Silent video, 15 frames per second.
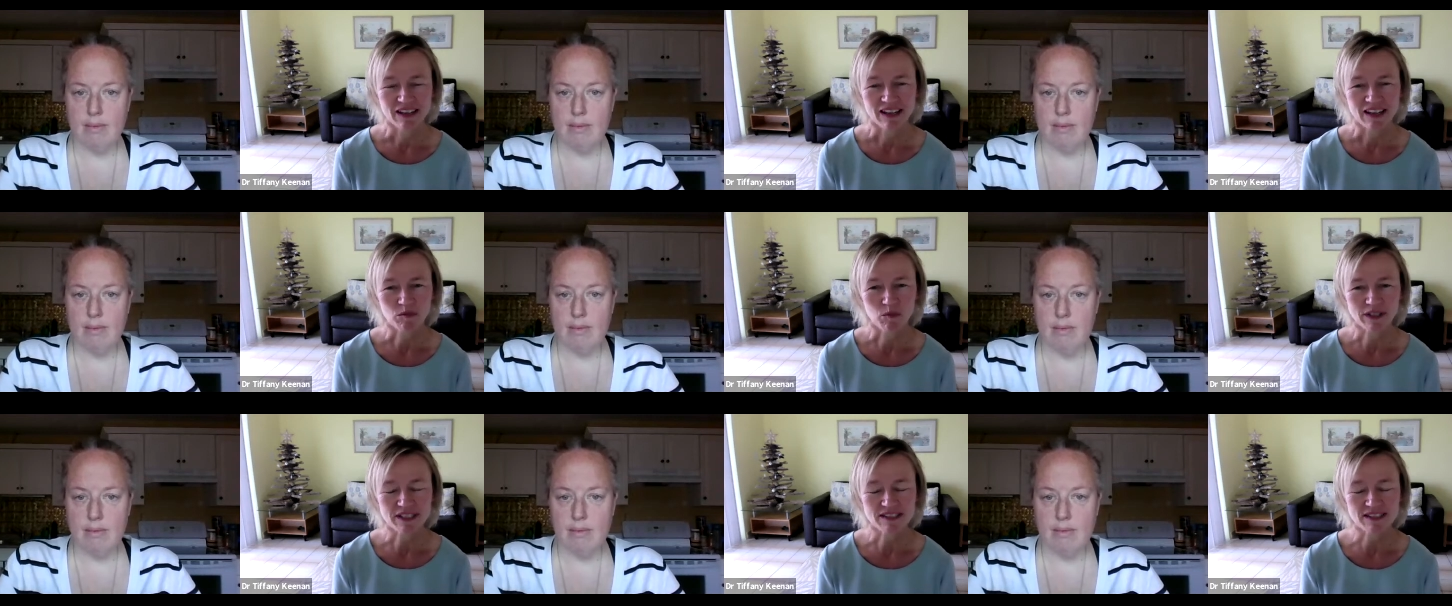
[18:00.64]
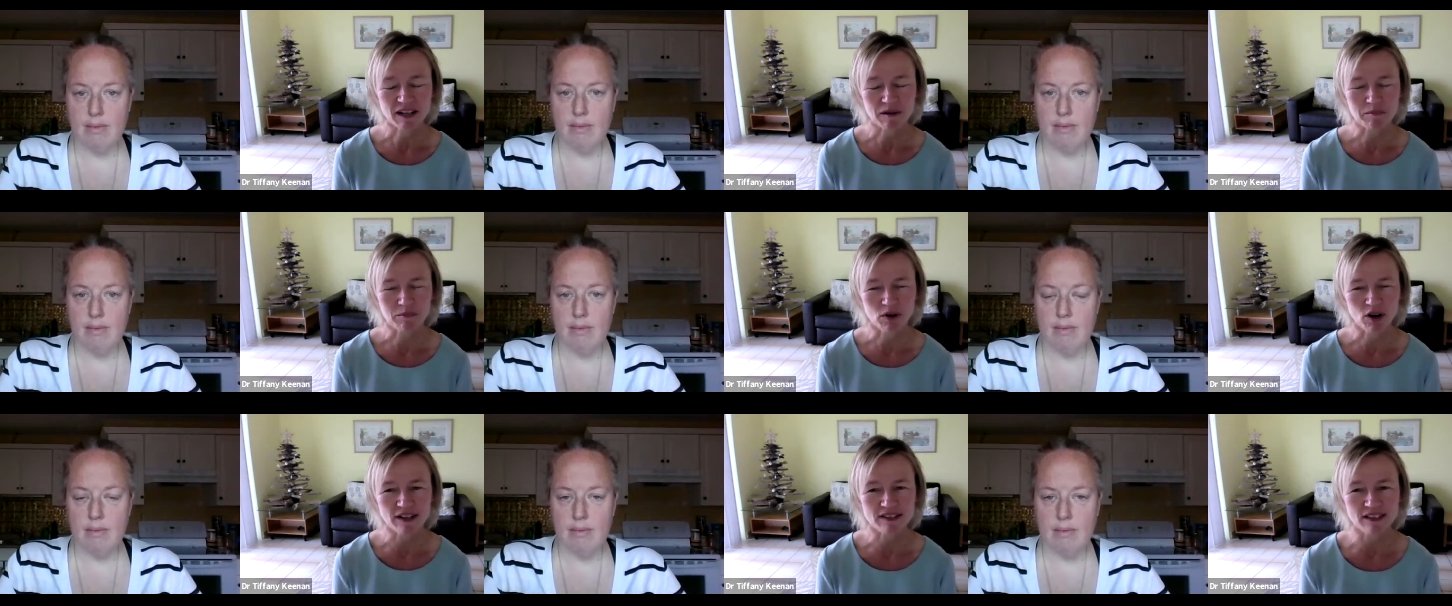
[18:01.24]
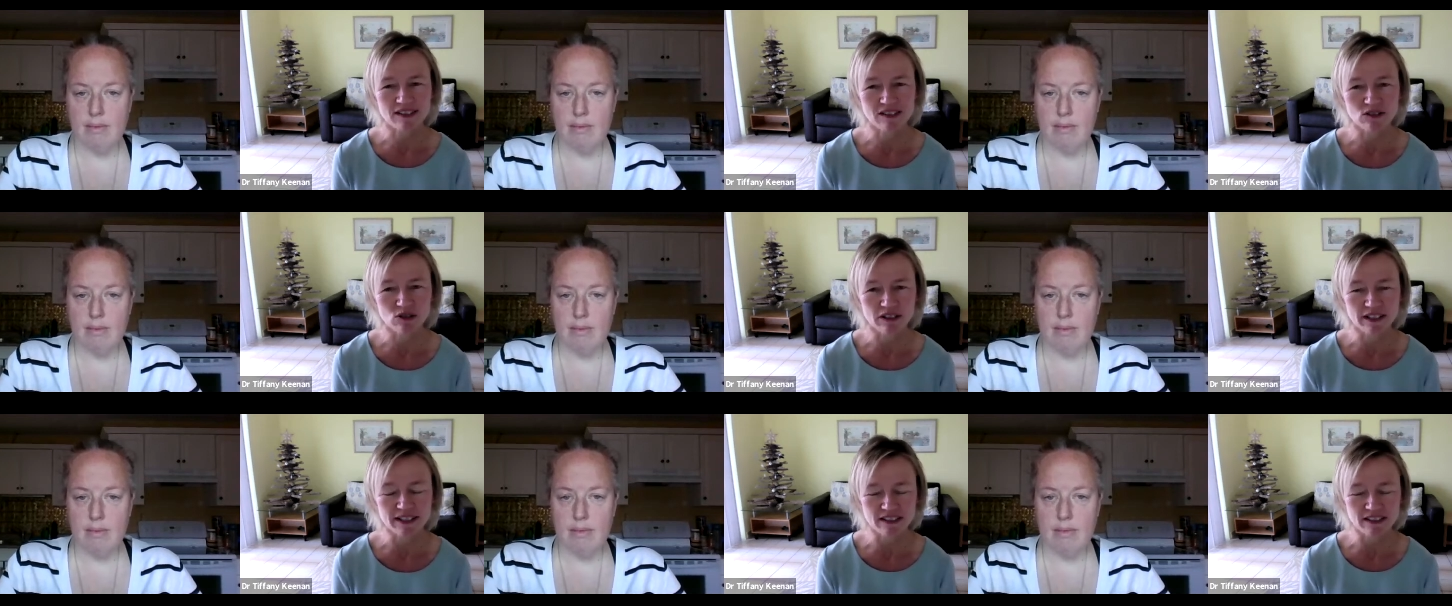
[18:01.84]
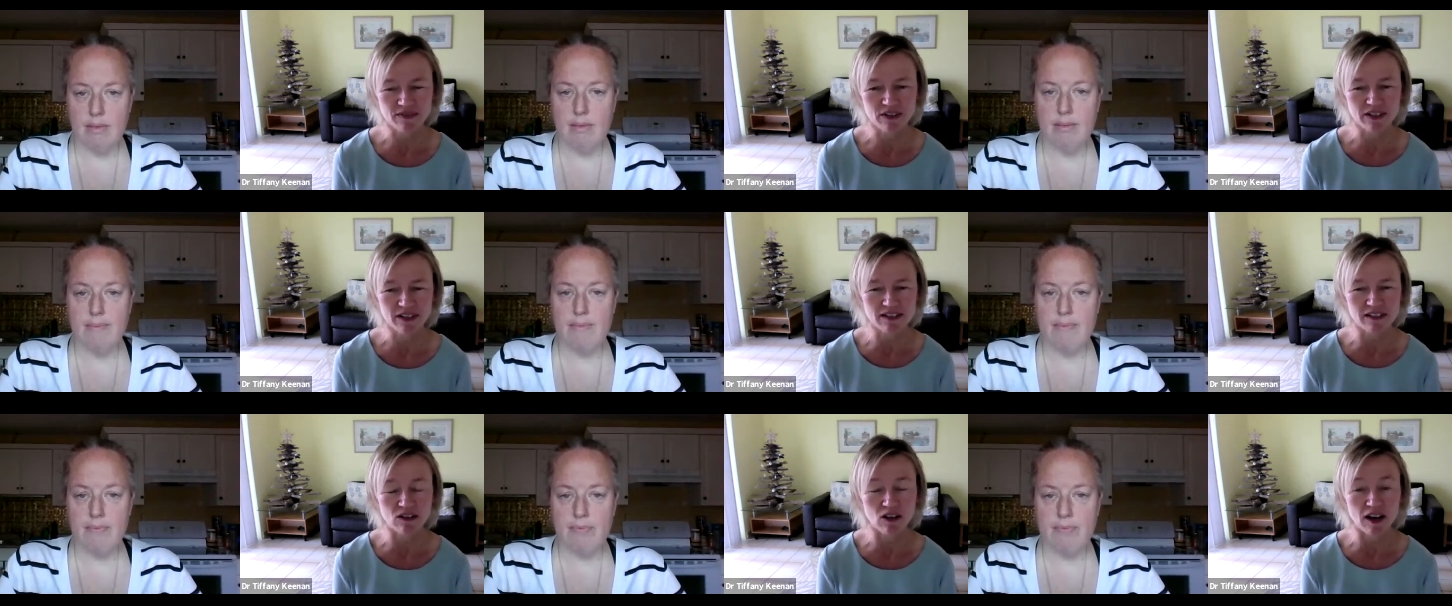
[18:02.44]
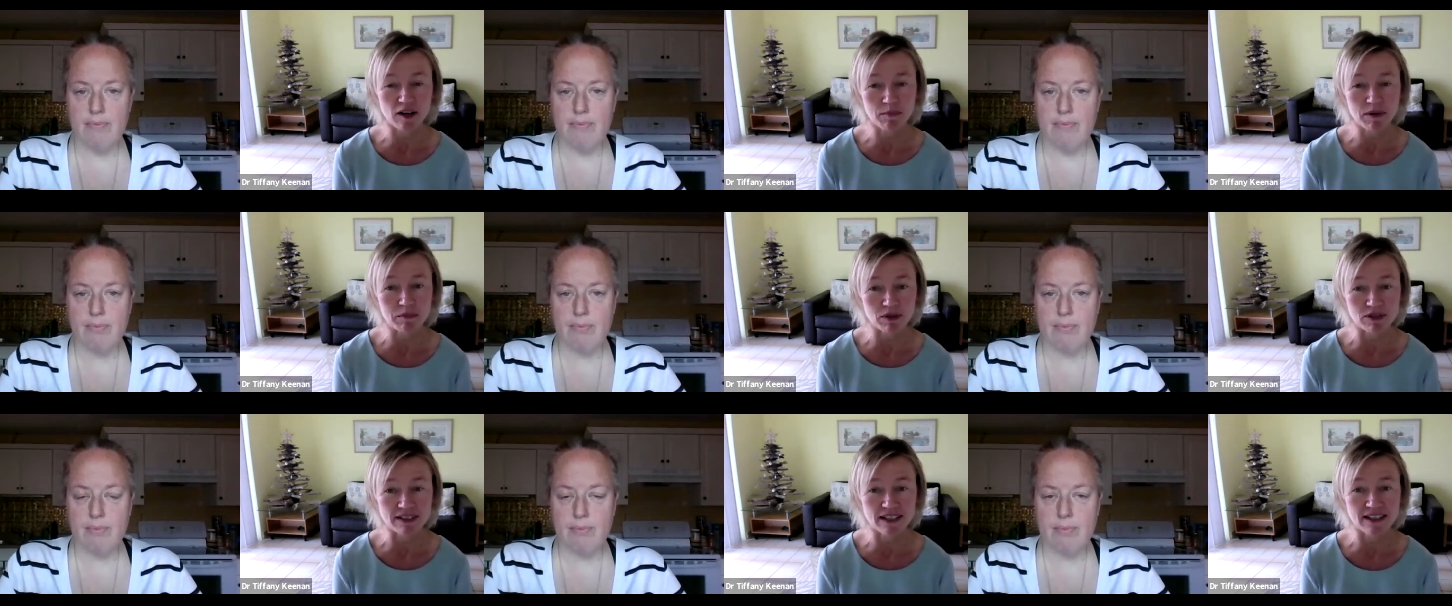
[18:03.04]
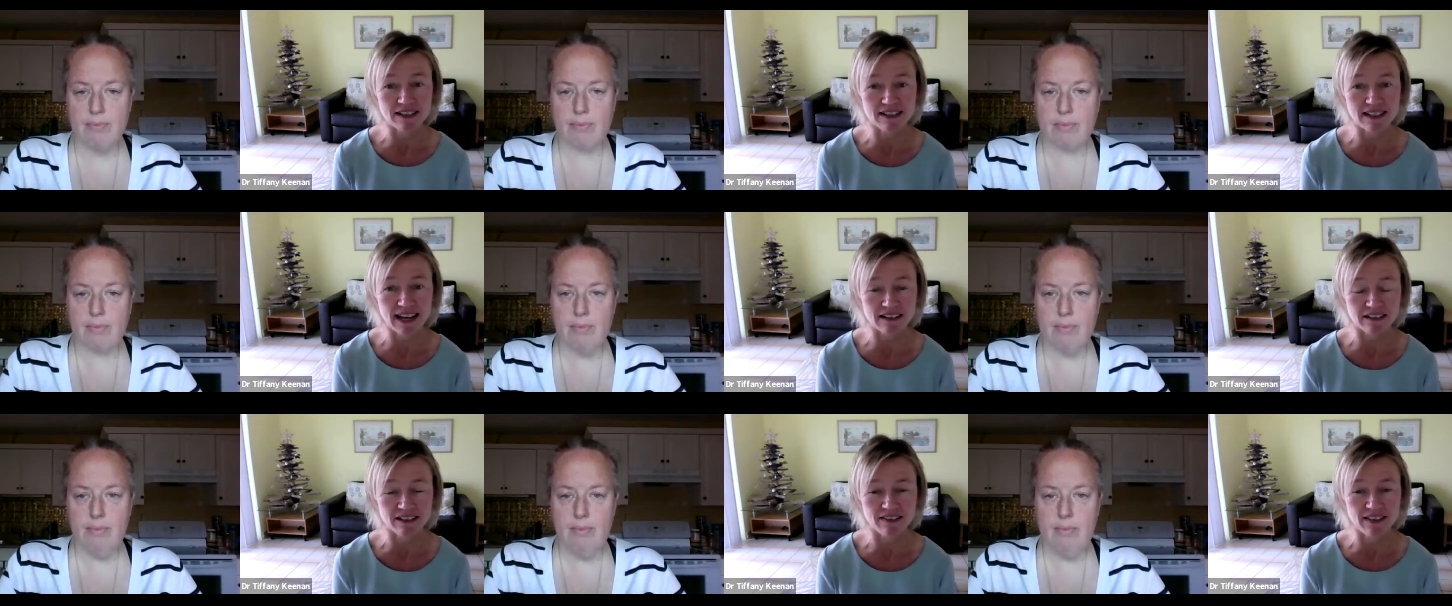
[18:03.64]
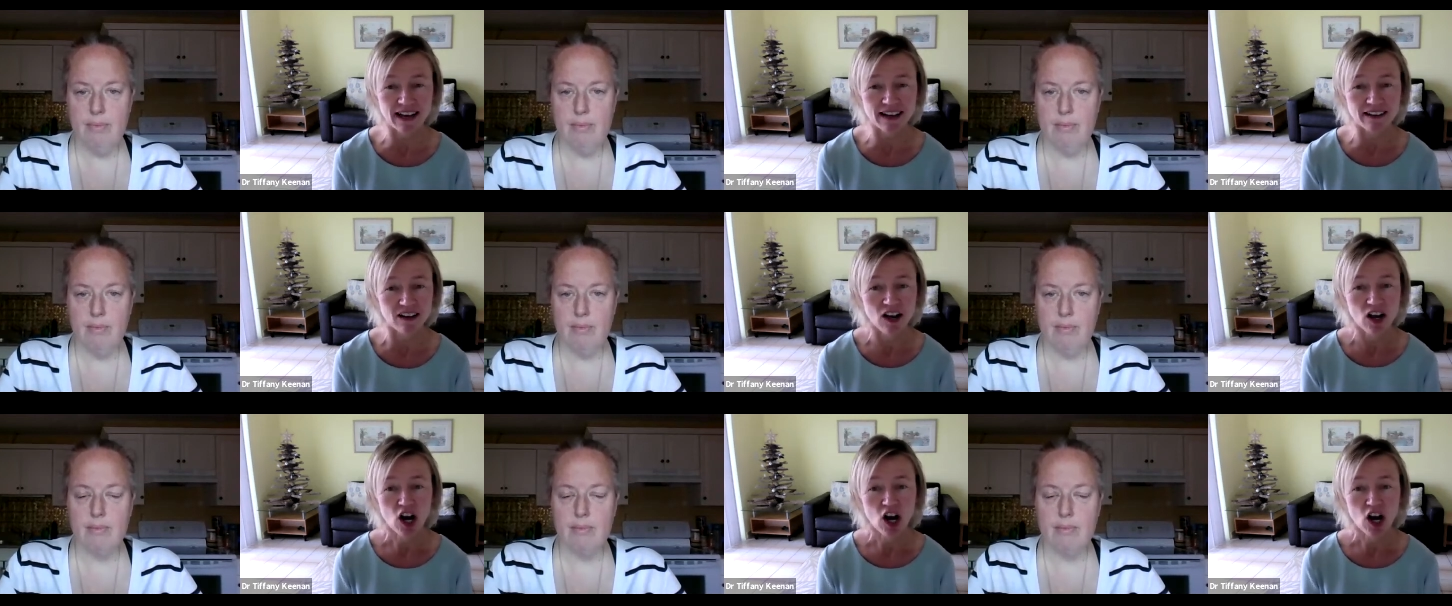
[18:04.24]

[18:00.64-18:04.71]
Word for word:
Speaker 1: And what does that process look like, Stephanie? Because a lot of people say exactly that.